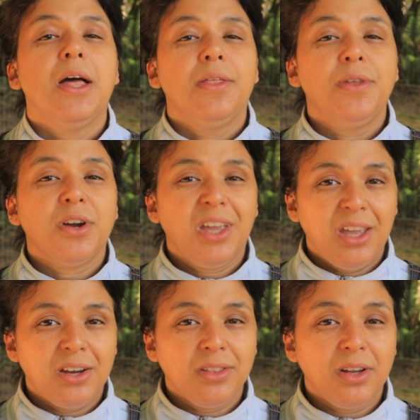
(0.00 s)

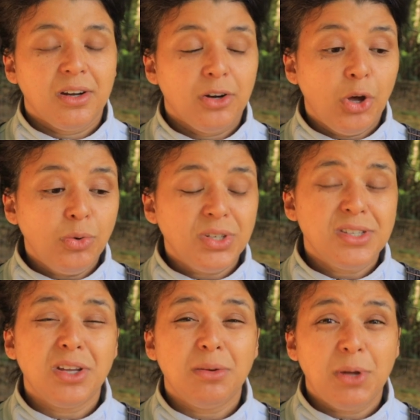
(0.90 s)
Their coat
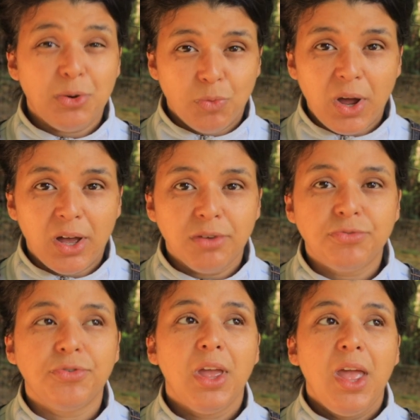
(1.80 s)
is gonna be
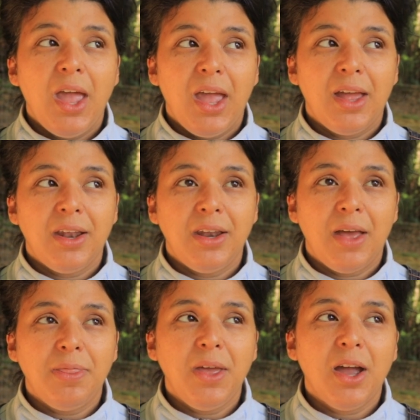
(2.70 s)
rough, and
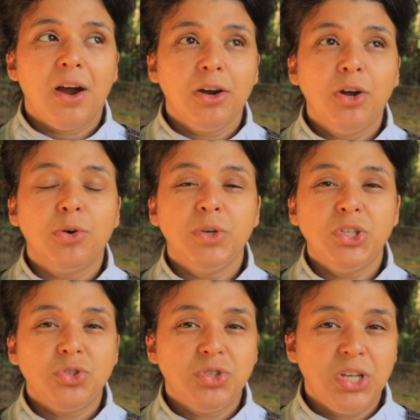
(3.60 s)
they are going
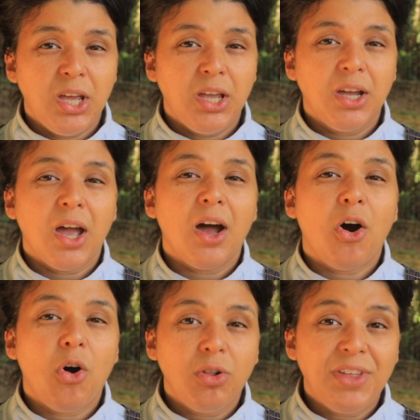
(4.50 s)
to take
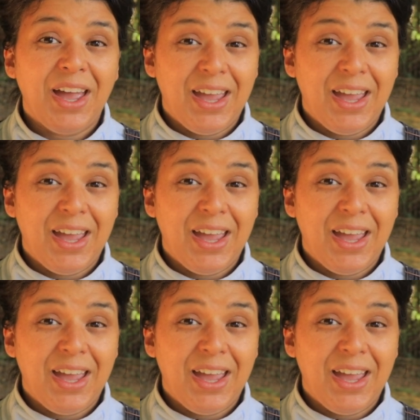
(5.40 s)
all that